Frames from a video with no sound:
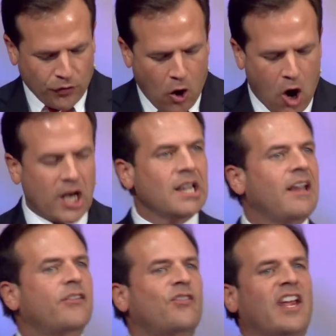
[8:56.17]
on
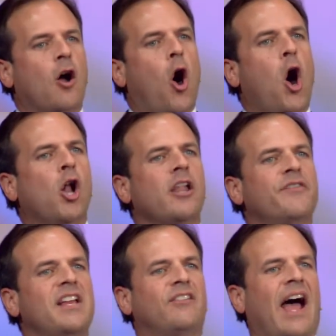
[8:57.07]
listing all
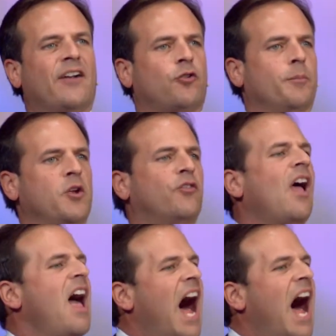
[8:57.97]
of these attributes.